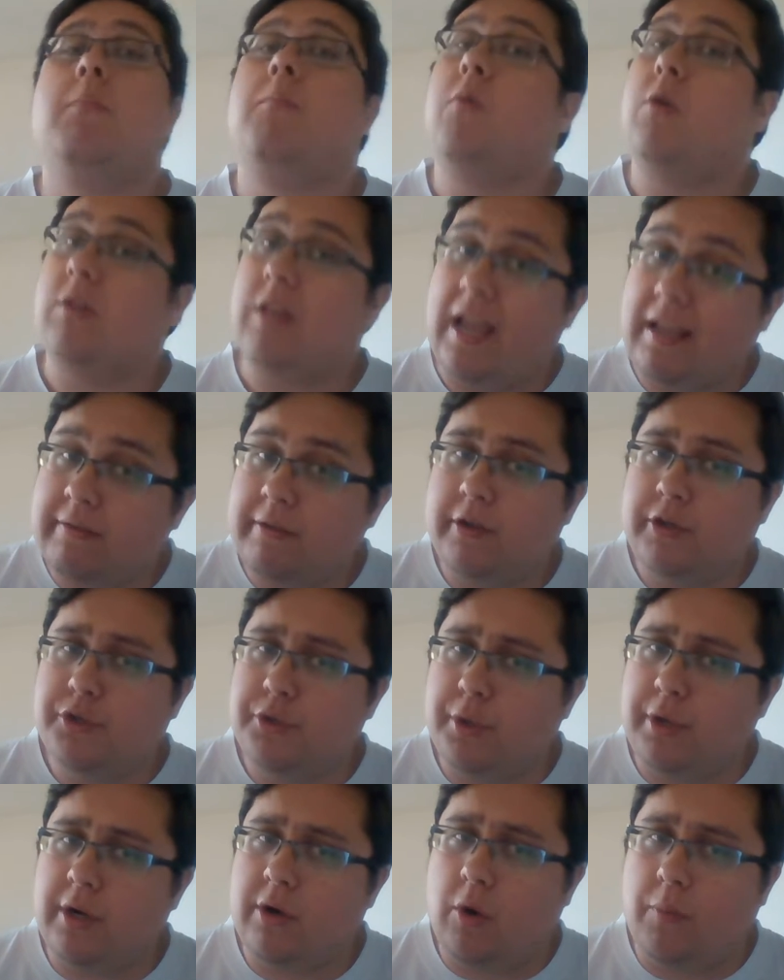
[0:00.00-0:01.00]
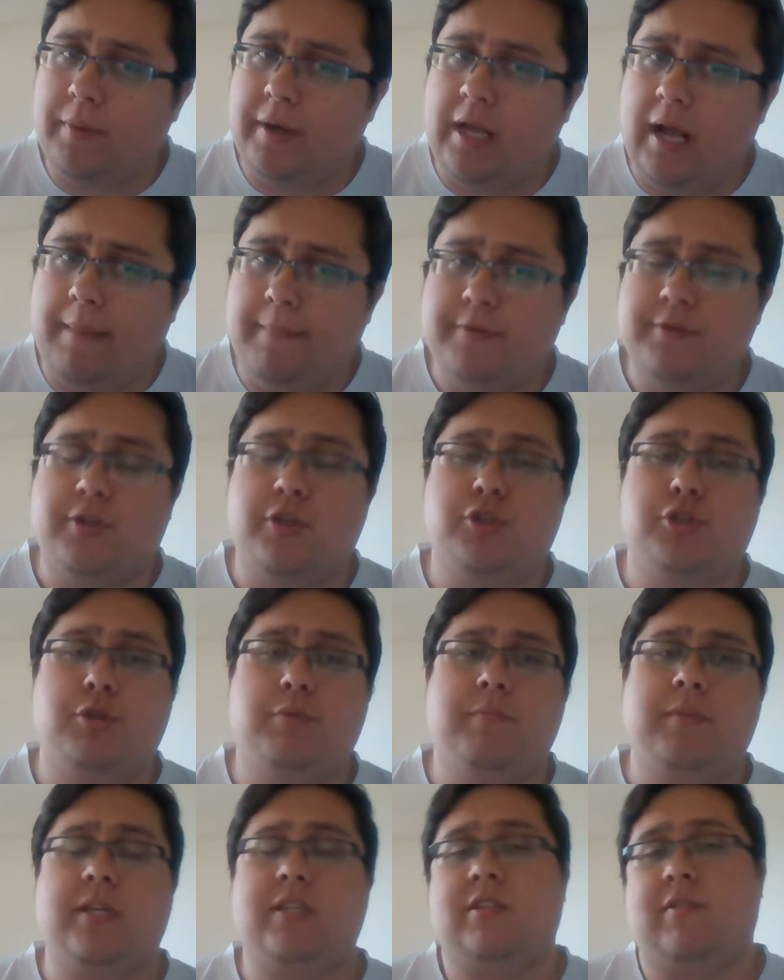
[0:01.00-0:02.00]
More likely to do it on opening
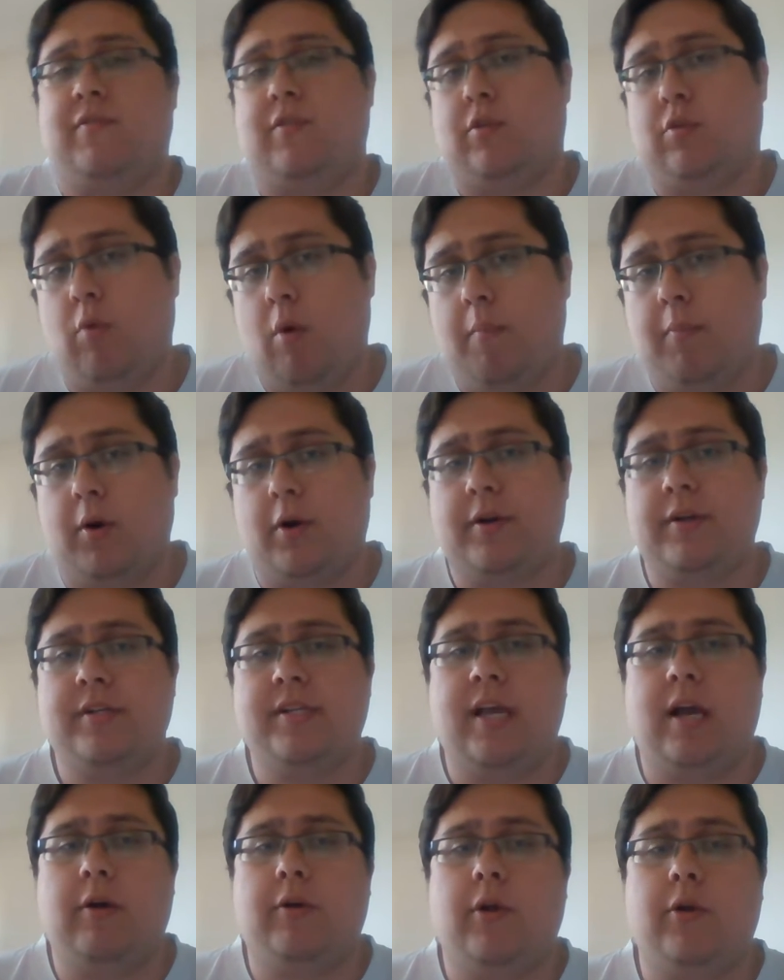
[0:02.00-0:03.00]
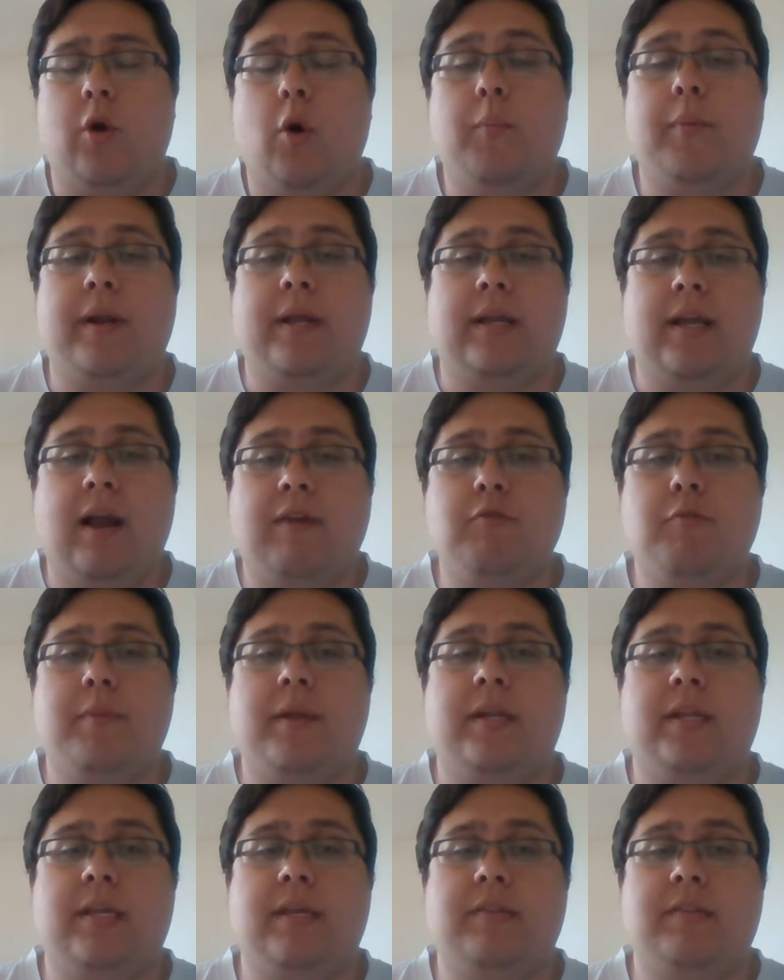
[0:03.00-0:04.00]
opposition, because if you throw a burden down on opening
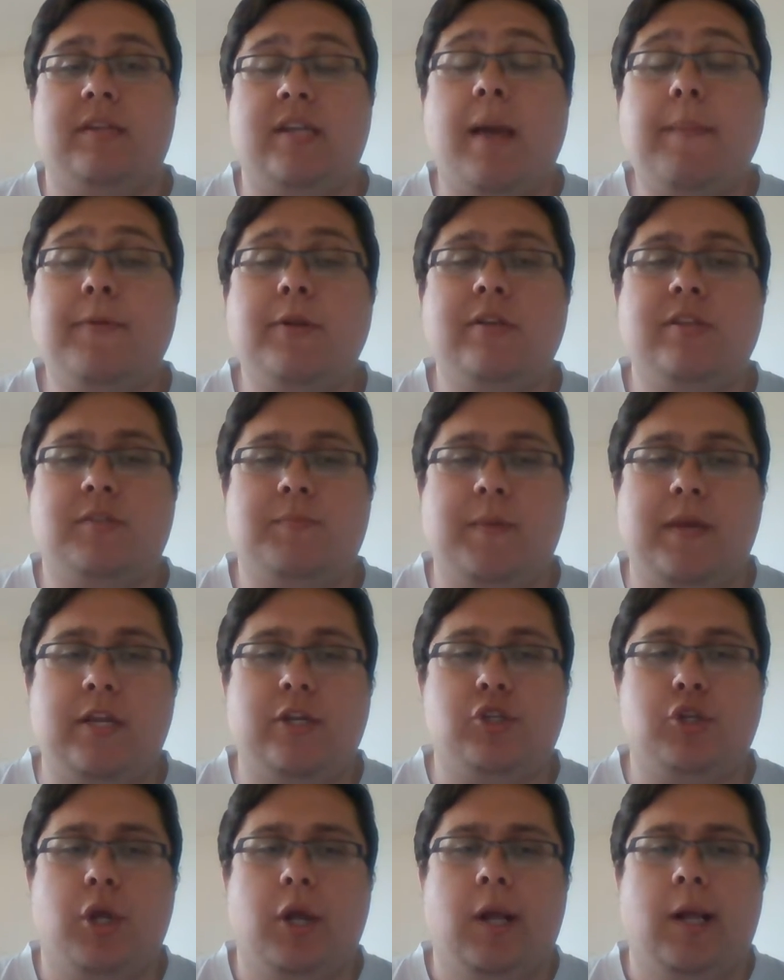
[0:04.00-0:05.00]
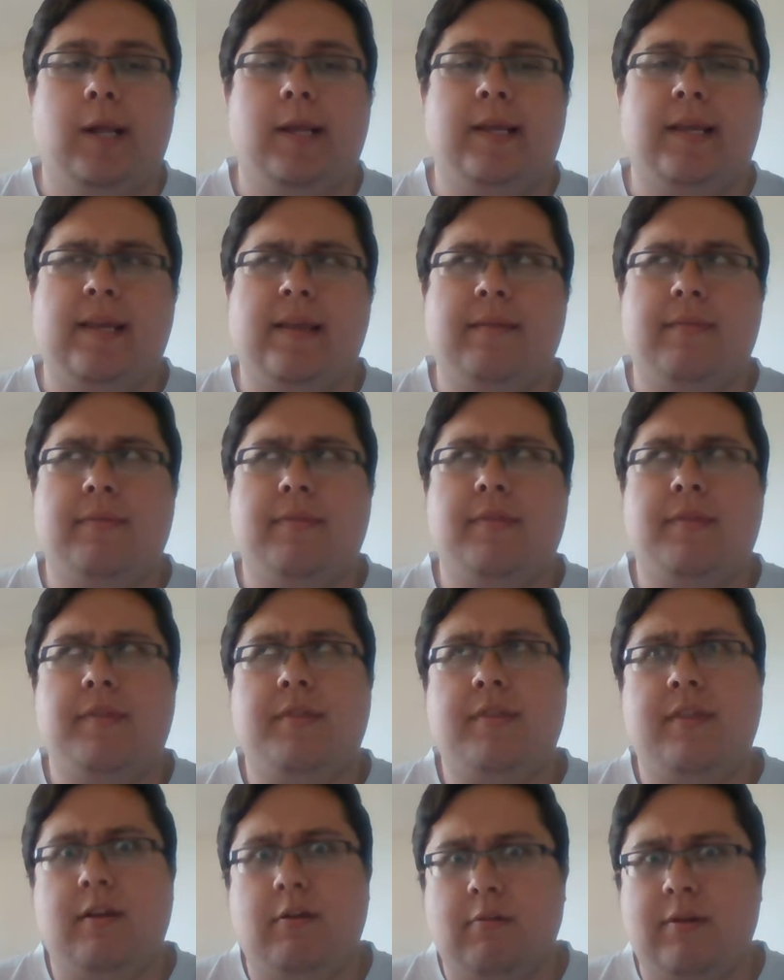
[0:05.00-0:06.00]
government in the deputy speech, in
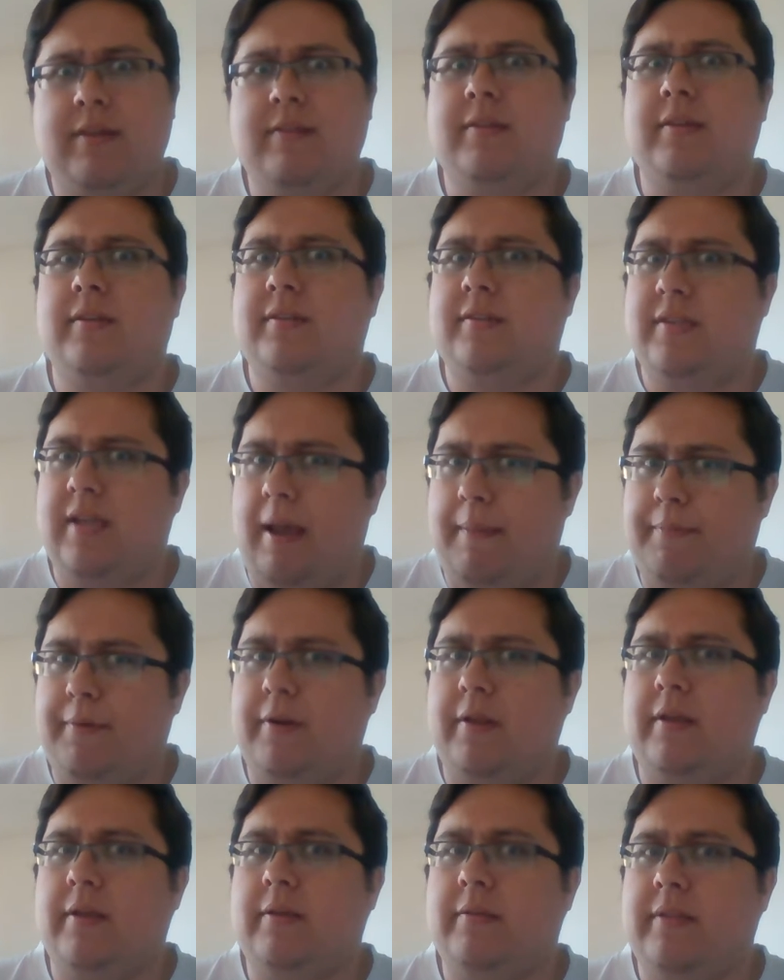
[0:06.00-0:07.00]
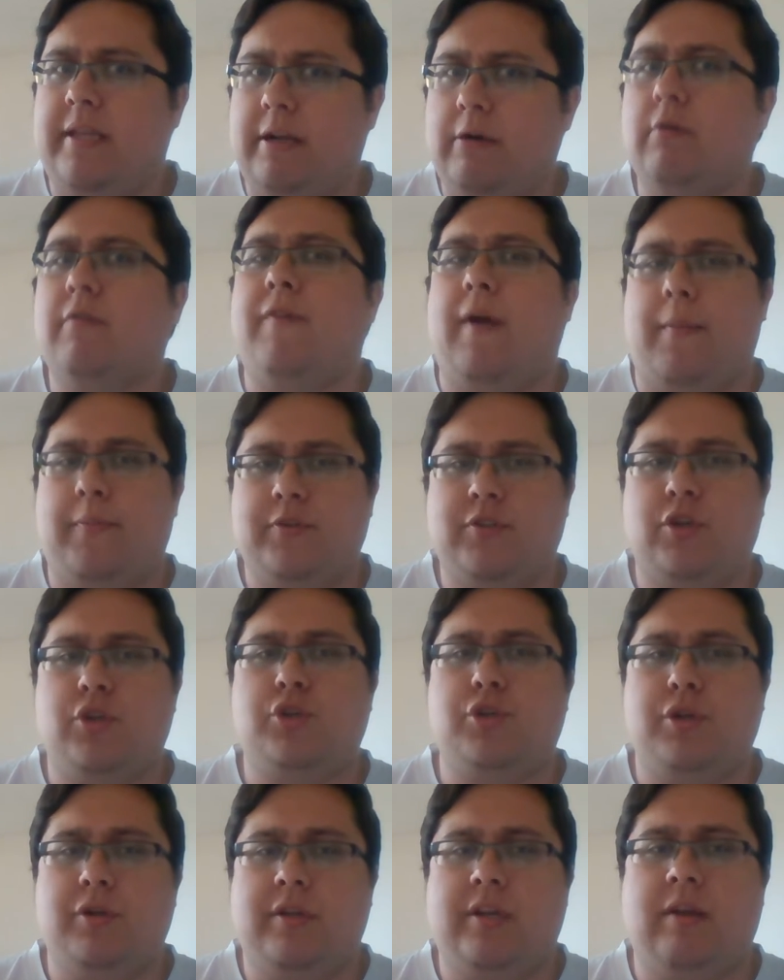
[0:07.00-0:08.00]
theory, the deputy leader of
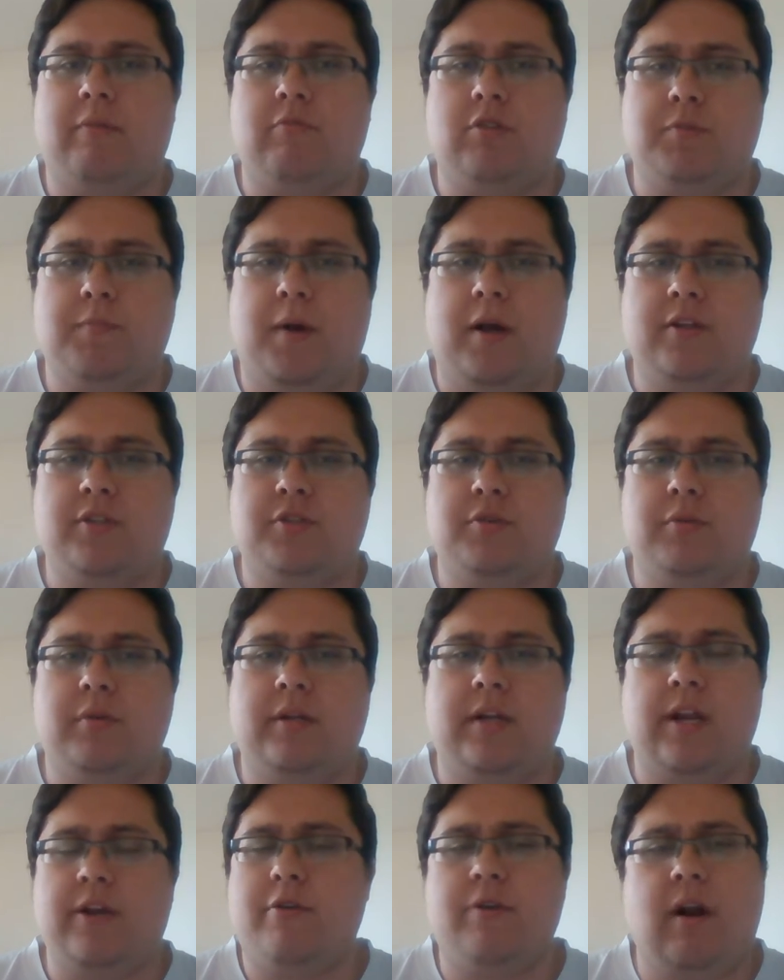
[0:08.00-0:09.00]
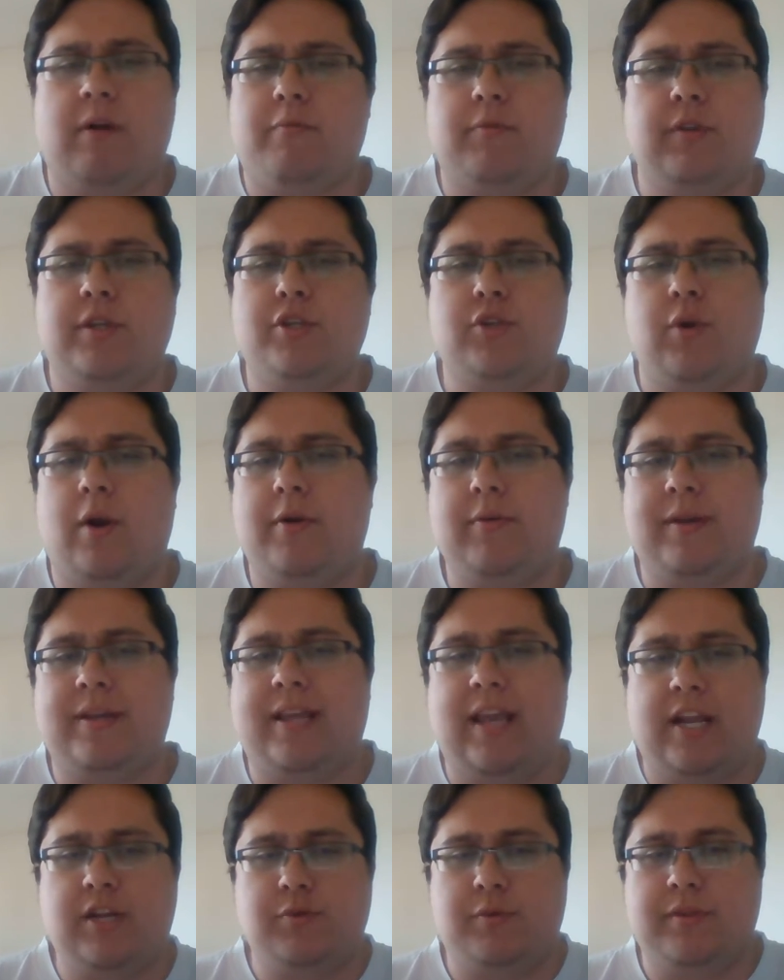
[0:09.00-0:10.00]
opposition can respond to it, and you're not really trying to
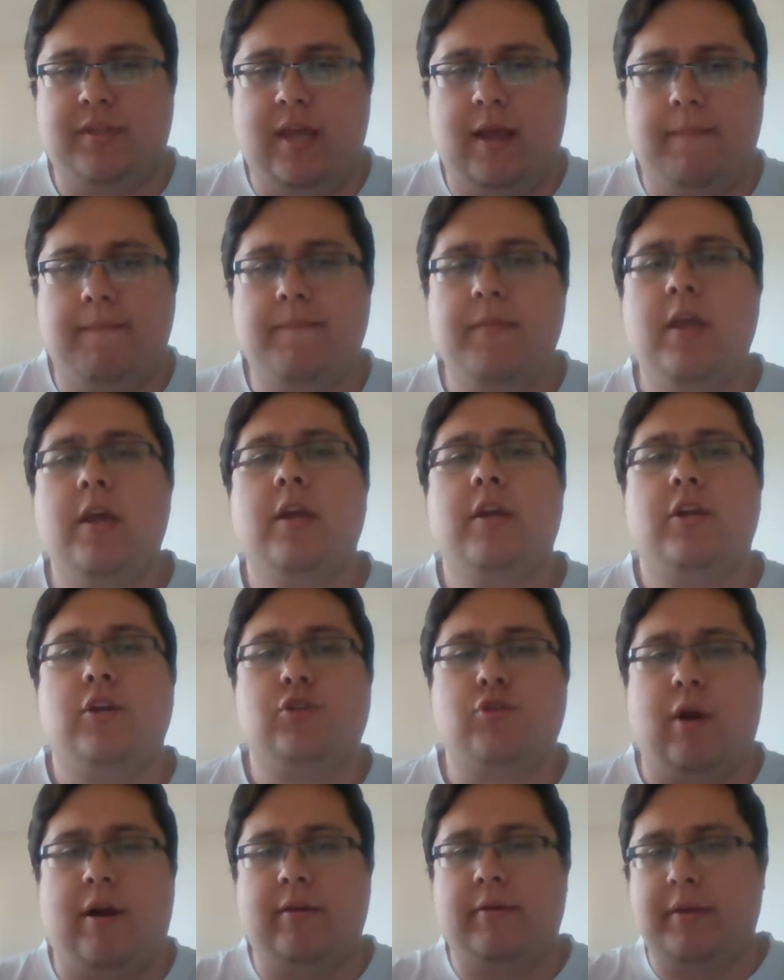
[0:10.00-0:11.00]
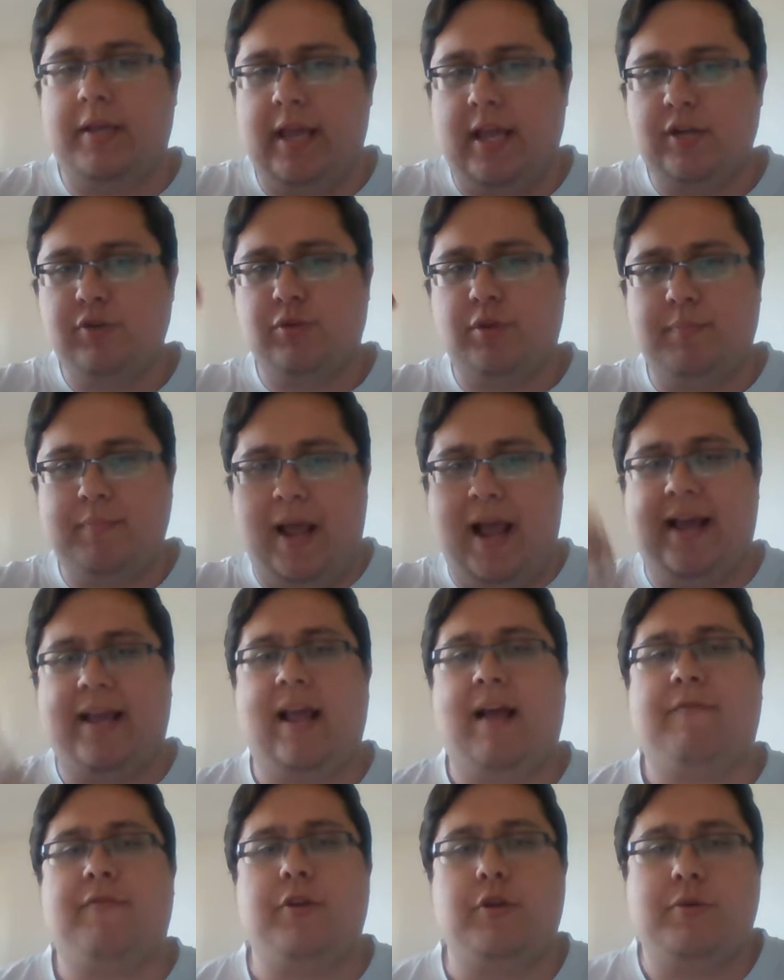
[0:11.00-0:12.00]
engage with them. You're trying to engage with the back
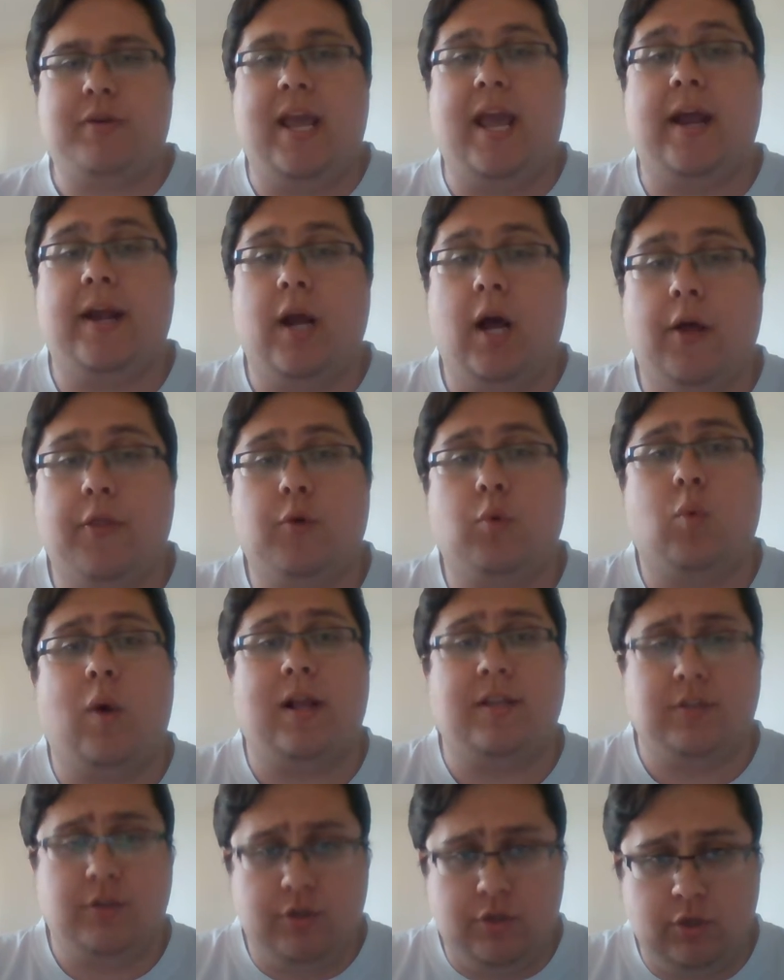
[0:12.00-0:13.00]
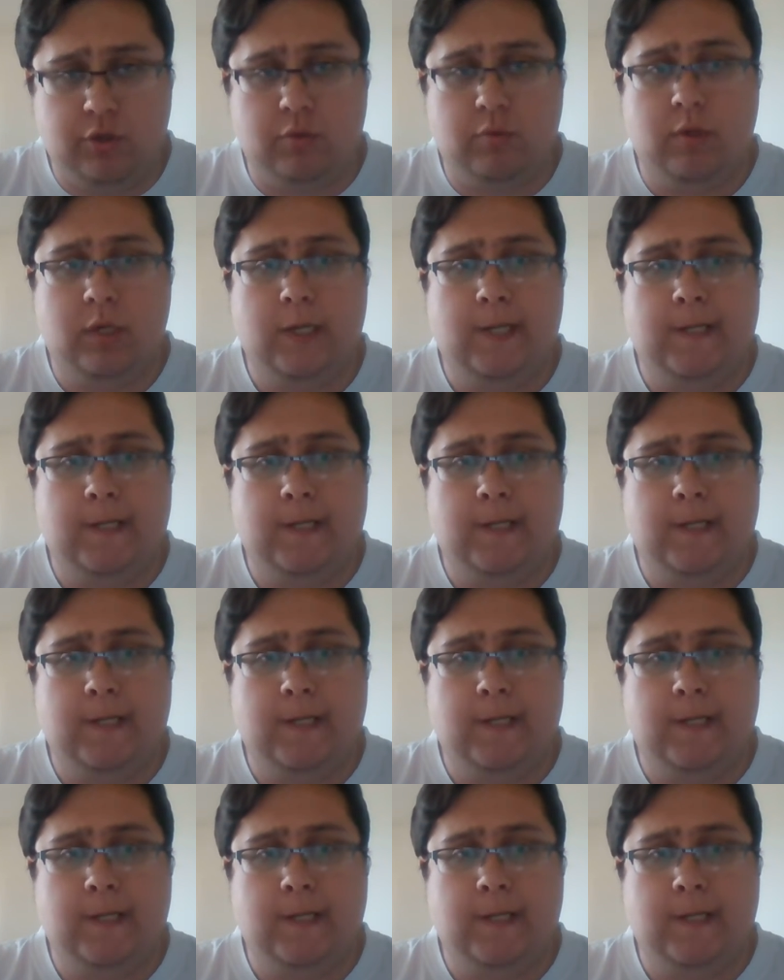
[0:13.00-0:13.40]
half that you can't otherwise do.